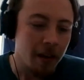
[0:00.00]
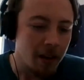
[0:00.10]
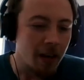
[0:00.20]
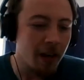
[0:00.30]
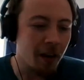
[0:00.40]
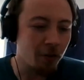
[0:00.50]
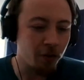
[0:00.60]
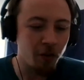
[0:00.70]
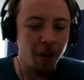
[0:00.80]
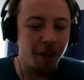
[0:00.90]
Yeah, that
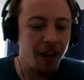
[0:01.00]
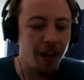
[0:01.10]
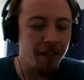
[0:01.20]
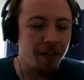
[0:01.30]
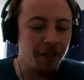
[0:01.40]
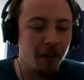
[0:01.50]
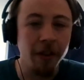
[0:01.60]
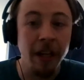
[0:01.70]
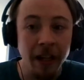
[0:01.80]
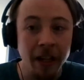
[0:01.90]
was the one thing that I
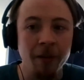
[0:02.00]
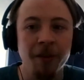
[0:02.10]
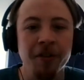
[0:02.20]
really liked about